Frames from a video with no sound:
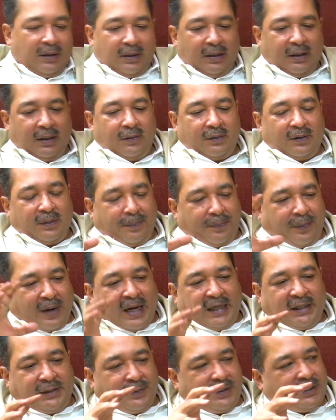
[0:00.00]
Now, the
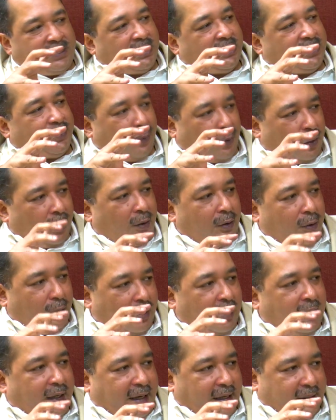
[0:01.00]
price which the small
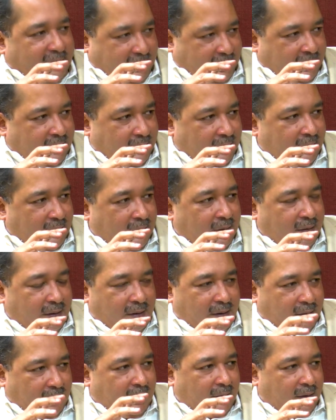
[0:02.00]
grower gets,
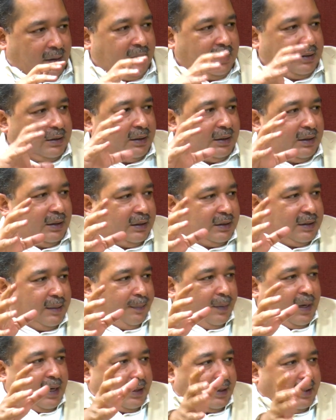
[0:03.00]
he's a
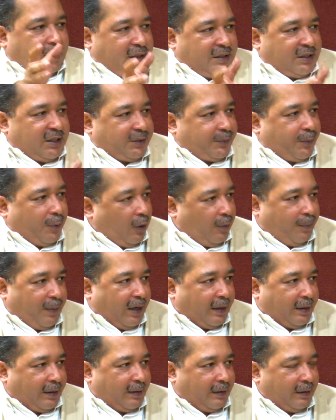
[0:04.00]
planter, it's a small
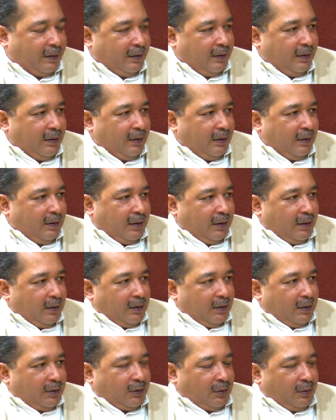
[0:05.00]
planter.
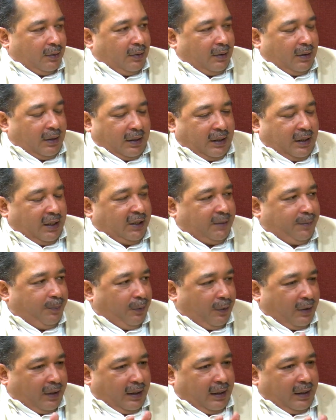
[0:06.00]
So he's
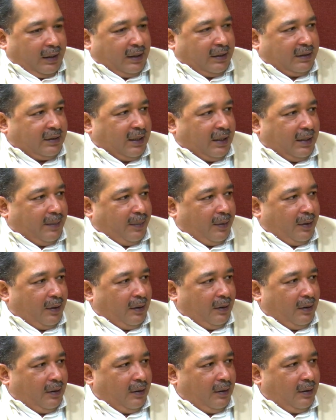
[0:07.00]
putting in his labor,
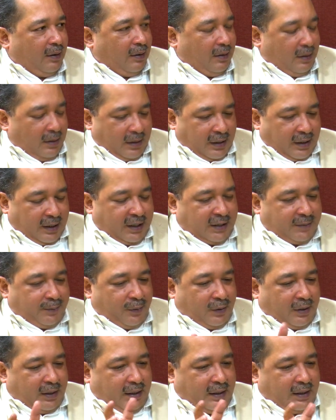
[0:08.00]
he's
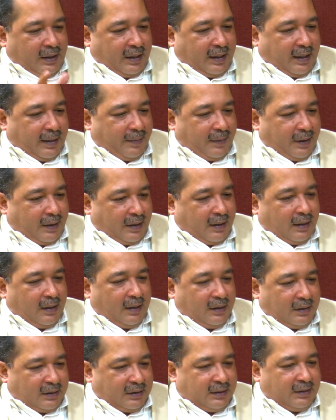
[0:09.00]
putting in
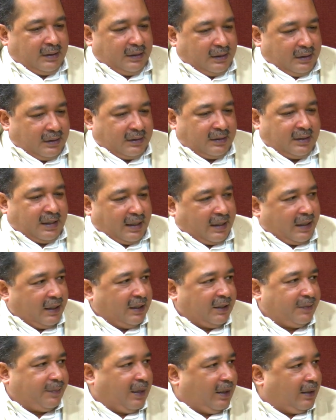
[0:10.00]
chemicals, this, that, and
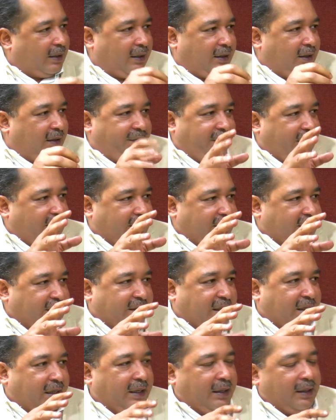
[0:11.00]
he's plucking leaf and he's
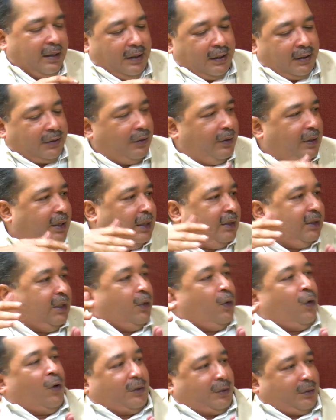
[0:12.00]
selling. So he has a
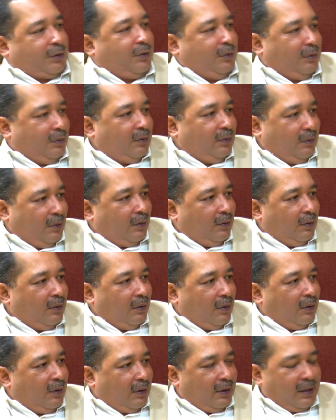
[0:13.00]
cost,
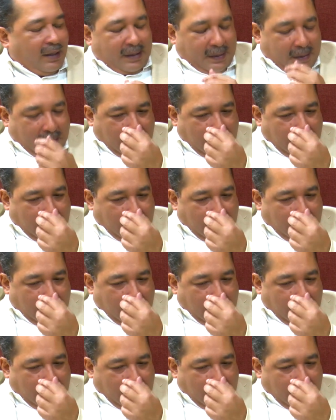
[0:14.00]
right?